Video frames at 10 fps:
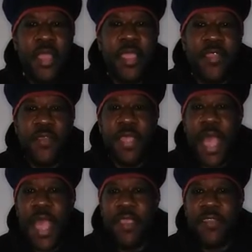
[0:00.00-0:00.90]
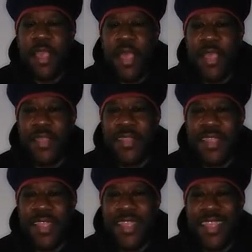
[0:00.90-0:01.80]
did you guys
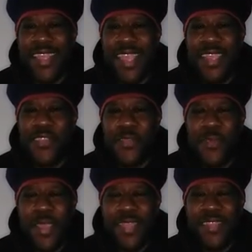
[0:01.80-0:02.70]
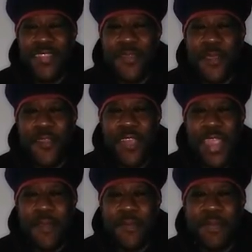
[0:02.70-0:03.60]
enjoy the
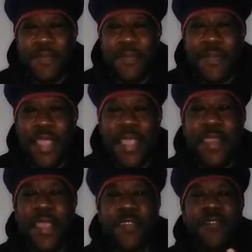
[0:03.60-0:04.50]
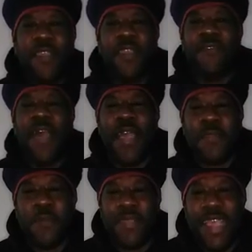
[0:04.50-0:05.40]
story? There's a very
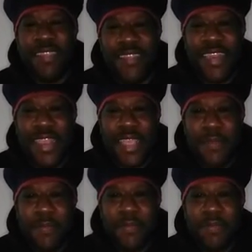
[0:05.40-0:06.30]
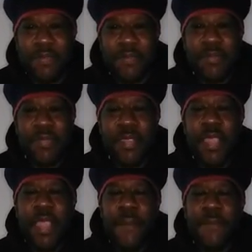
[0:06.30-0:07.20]
valuable lesson in it,
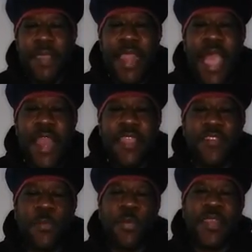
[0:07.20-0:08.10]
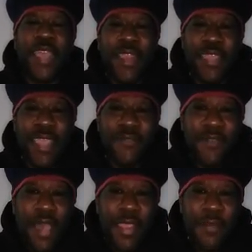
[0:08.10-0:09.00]
and that is to protect the
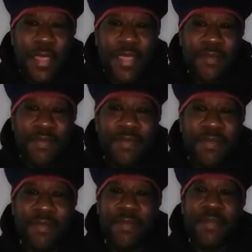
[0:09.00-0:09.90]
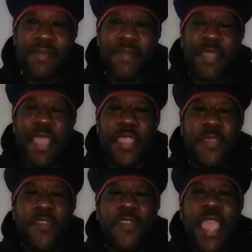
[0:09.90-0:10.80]
environment. Can
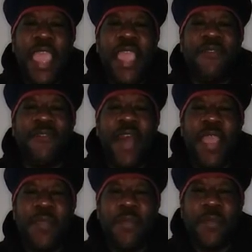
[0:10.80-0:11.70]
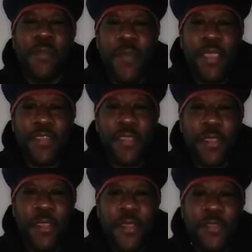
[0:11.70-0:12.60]
you say environment, boys and
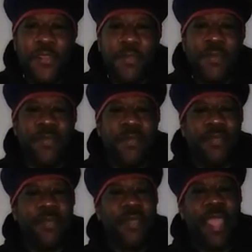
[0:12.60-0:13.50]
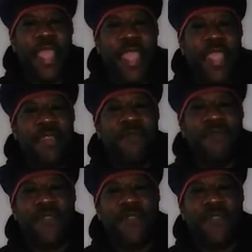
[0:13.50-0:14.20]
girls? Environment.